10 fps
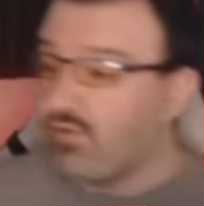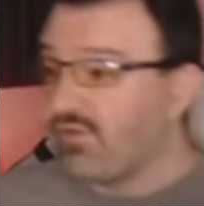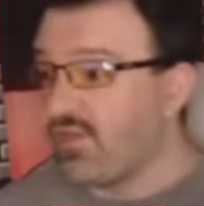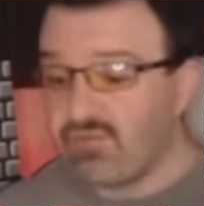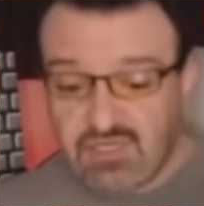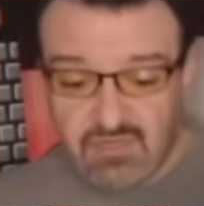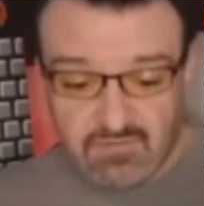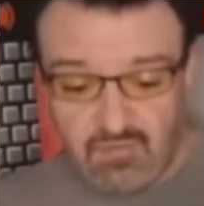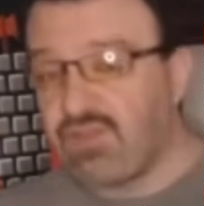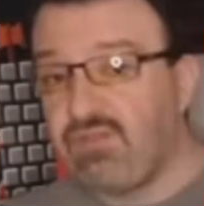no exaggeration,
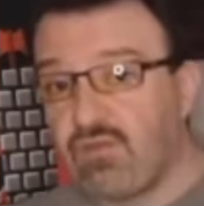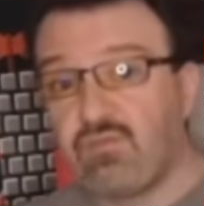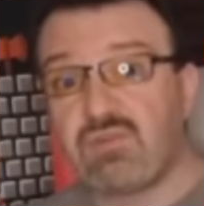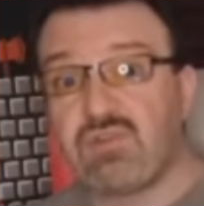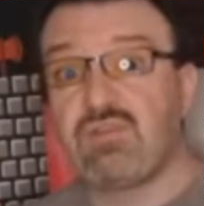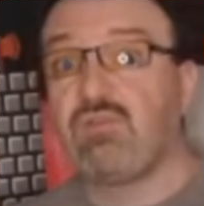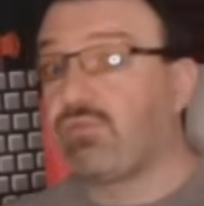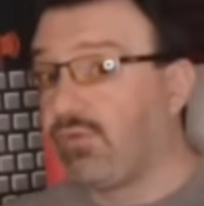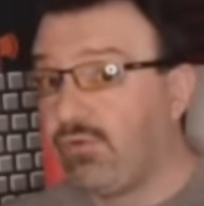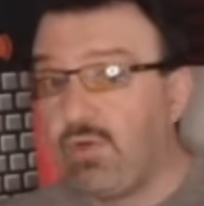if those if those memberships go
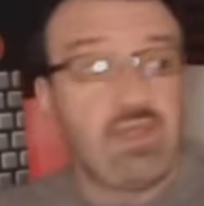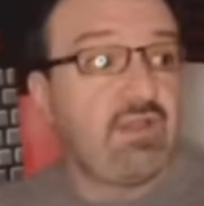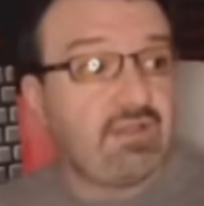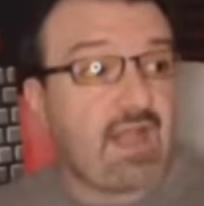through,